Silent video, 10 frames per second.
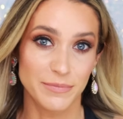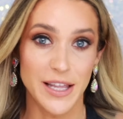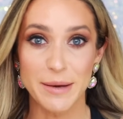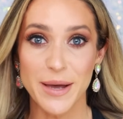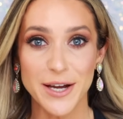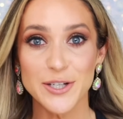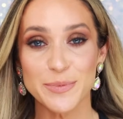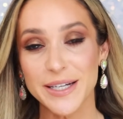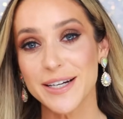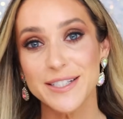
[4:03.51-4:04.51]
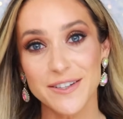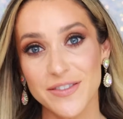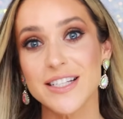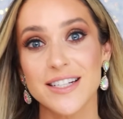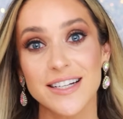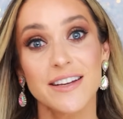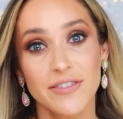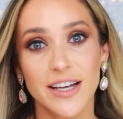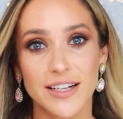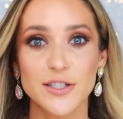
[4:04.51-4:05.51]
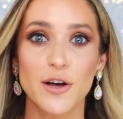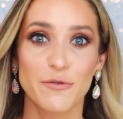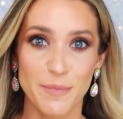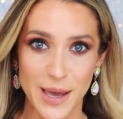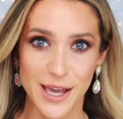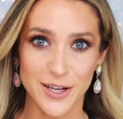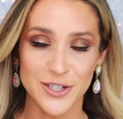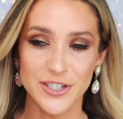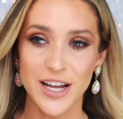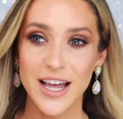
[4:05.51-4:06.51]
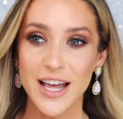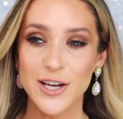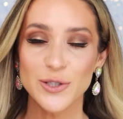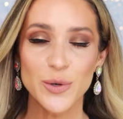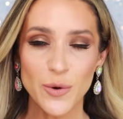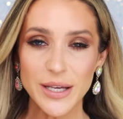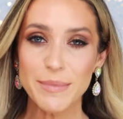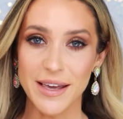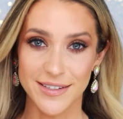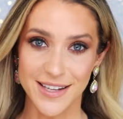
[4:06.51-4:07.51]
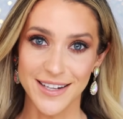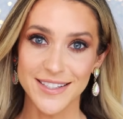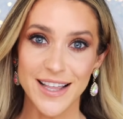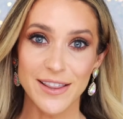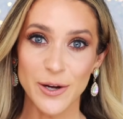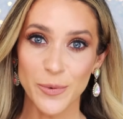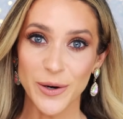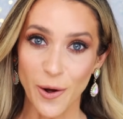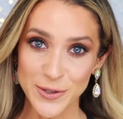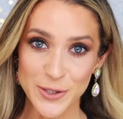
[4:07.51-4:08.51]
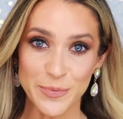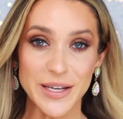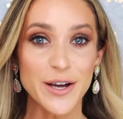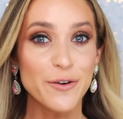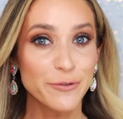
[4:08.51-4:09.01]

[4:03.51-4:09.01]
Les Beiges because of the significance of beige. So it only makes sense that there would also be a